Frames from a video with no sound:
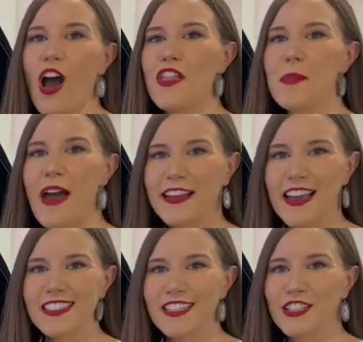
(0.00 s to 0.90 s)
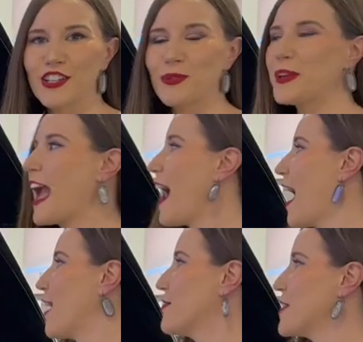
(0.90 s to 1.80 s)
On the back end here, we
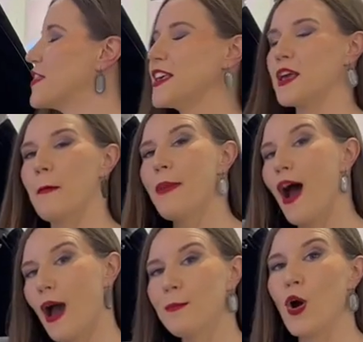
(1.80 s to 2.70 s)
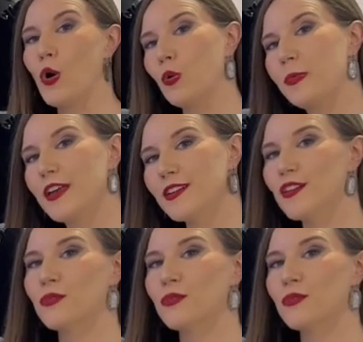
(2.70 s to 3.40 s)
have the pop open